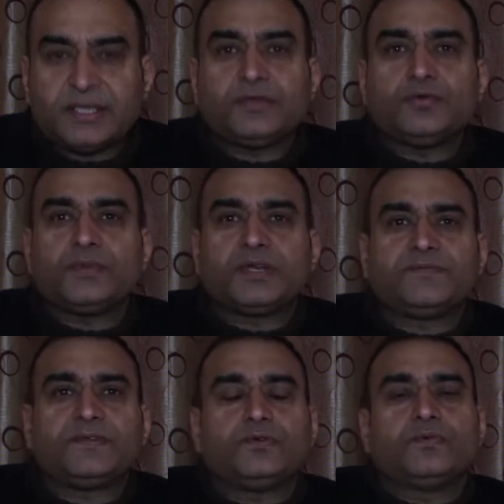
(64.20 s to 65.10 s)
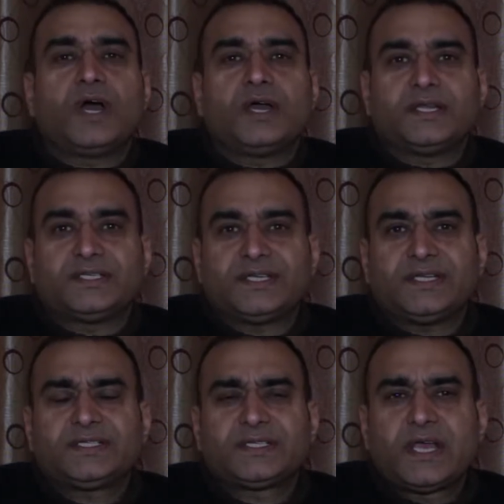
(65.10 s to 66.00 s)
the human flu
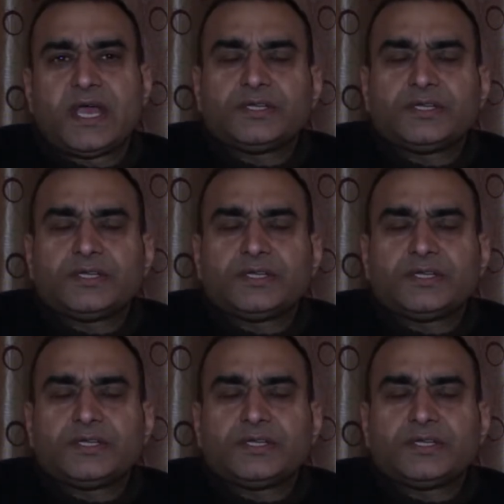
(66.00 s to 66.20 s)
viruses,